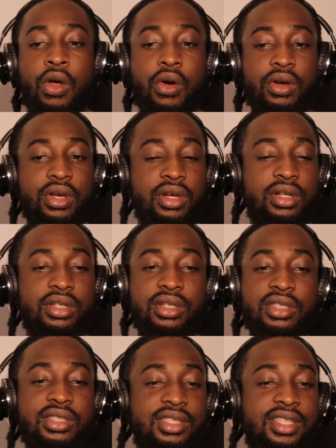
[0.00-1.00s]
Okay,
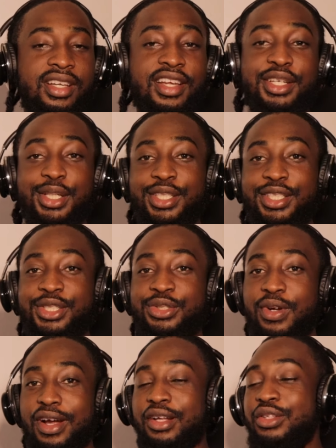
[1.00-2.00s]
this is clearly a diss
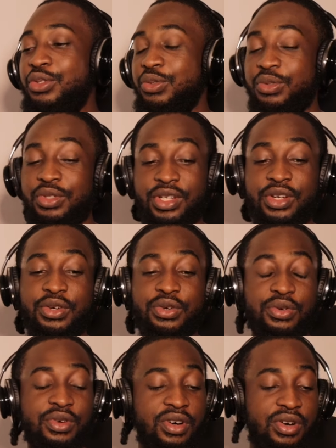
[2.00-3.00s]
track to, you
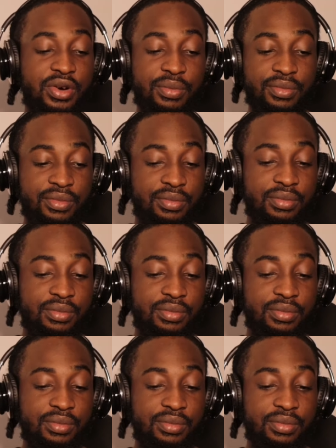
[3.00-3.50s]
know,